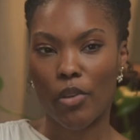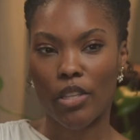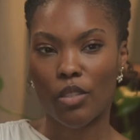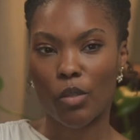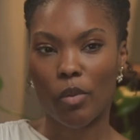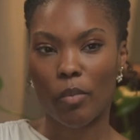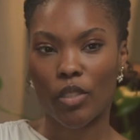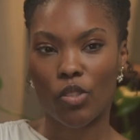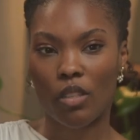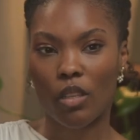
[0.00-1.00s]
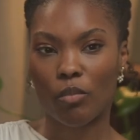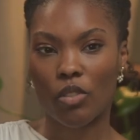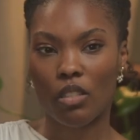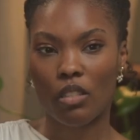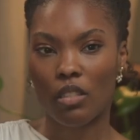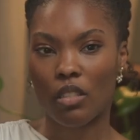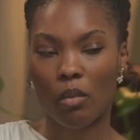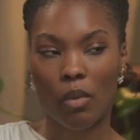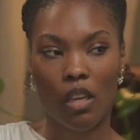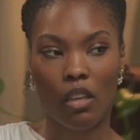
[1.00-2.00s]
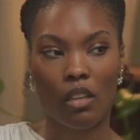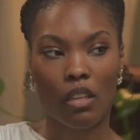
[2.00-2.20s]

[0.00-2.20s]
person to put pictures up just because CBA.